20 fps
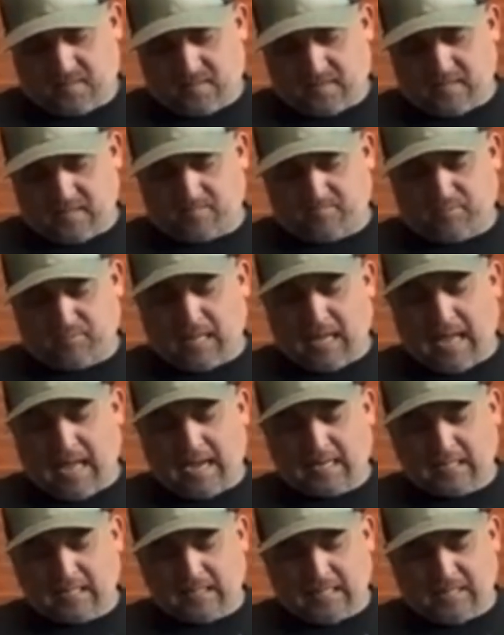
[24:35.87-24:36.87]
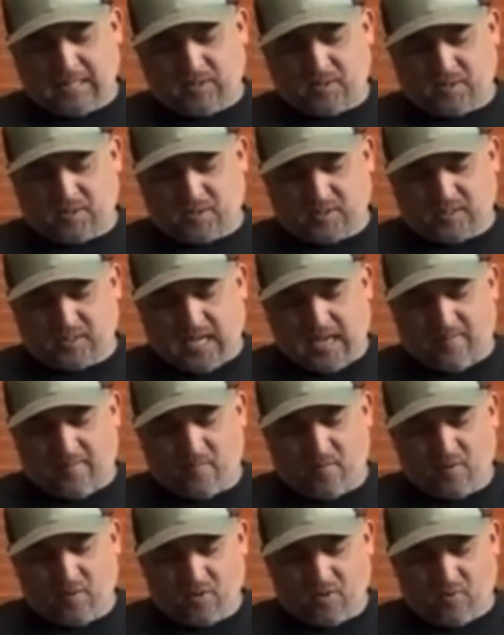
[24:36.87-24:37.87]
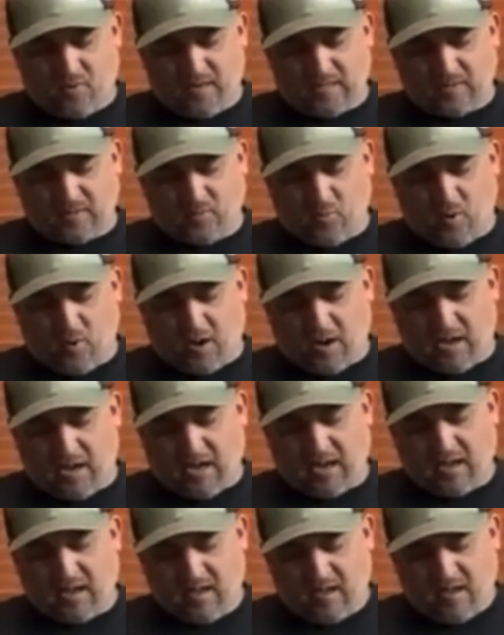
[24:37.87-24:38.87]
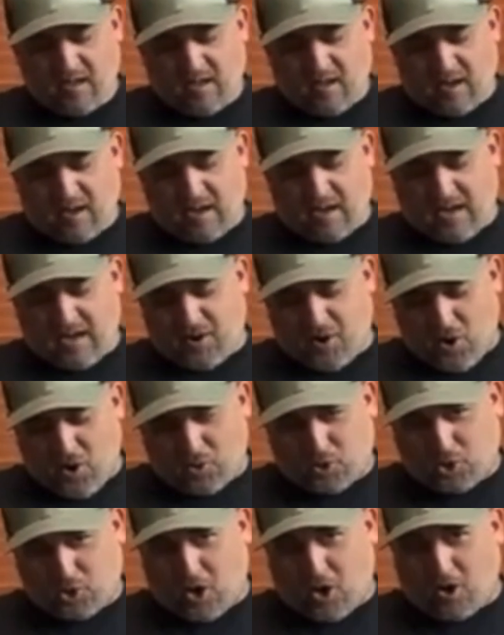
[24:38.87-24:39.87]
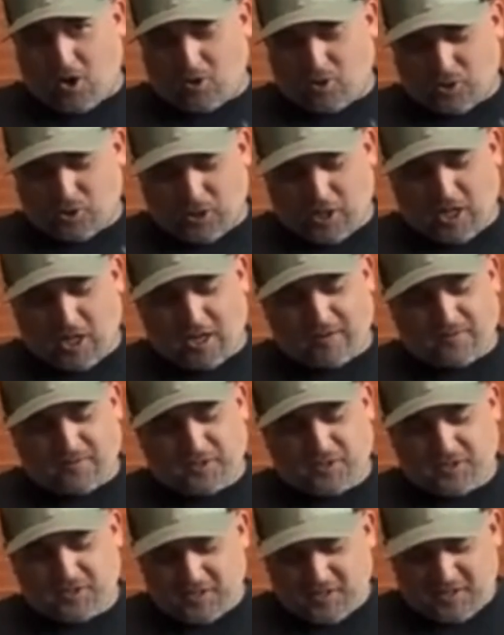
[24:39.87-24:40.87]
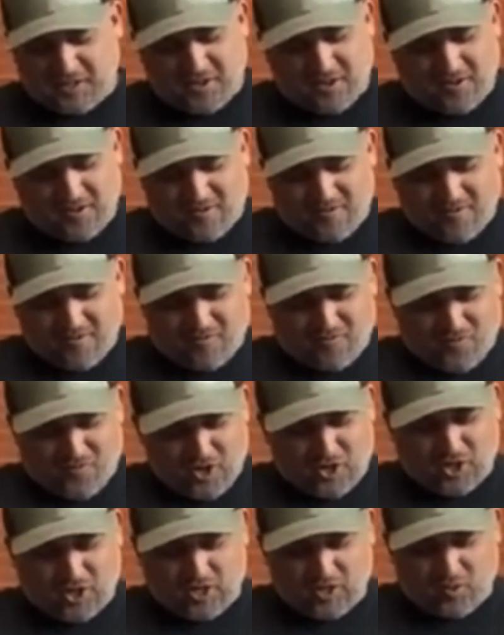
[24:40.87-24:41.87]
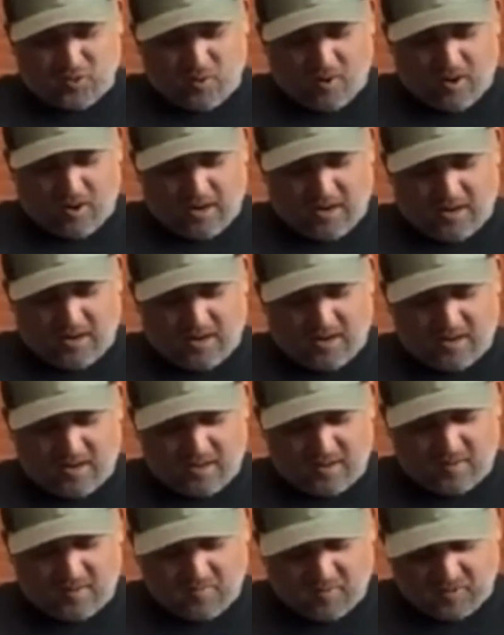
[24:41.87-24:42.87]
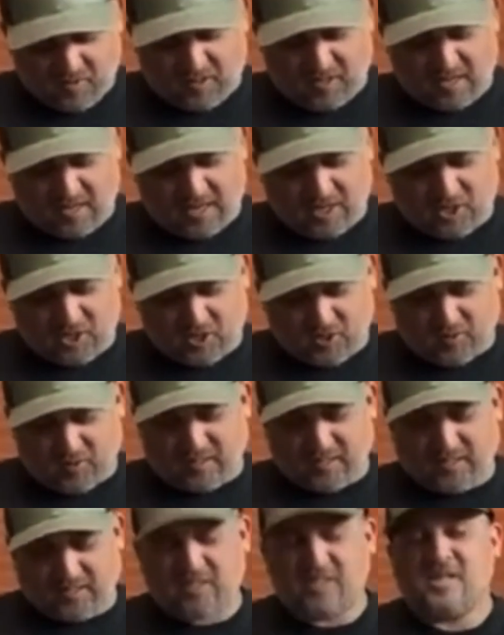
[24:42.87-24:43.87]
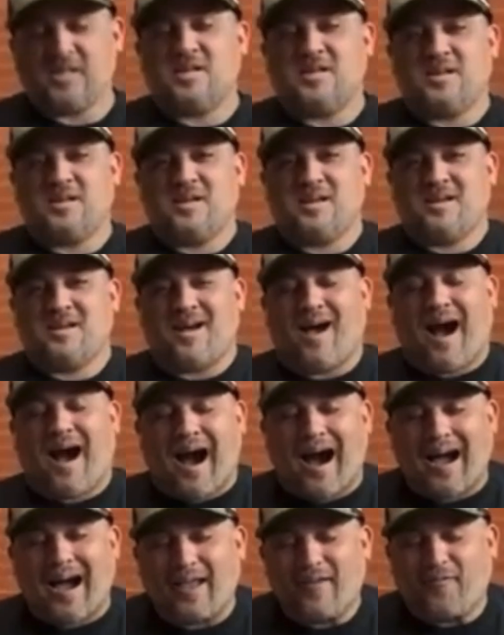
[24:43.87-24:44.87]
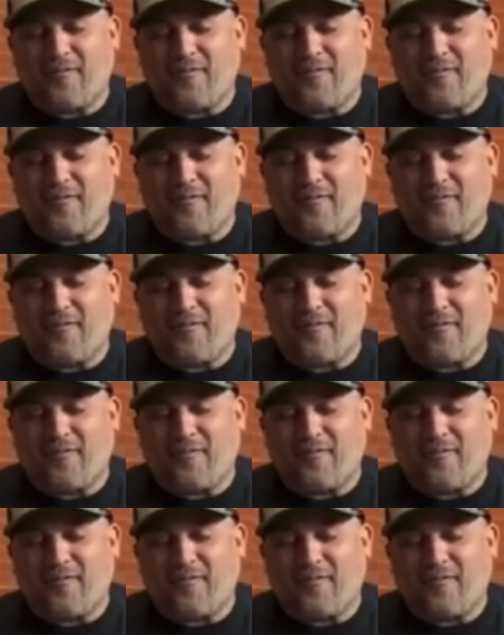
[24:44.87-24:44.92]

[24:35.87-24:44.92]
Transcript: It's black electrical tape. The reason why, I know Charles loves fishing twine. But the issue is I